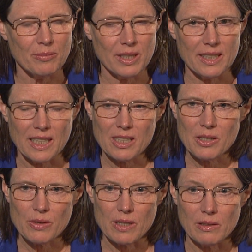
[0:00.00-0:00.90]
bin
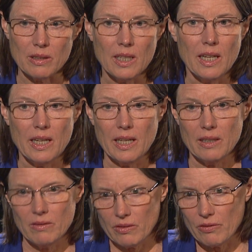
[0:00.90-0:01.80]
next to it, and
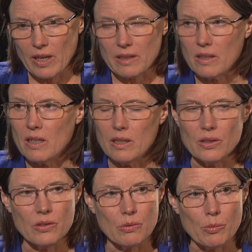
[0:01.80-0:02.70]
in fact the
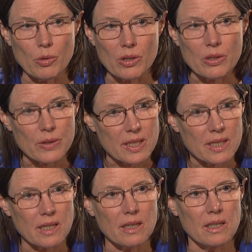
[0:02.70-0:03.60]
haulers report to us
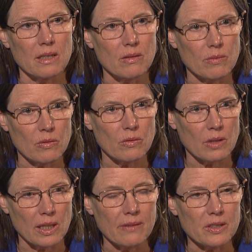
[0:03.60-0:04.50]
that the
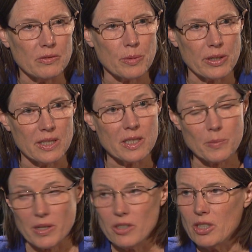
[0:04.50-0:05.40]
level of
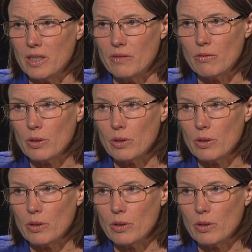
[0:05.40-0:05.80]
participation in Fort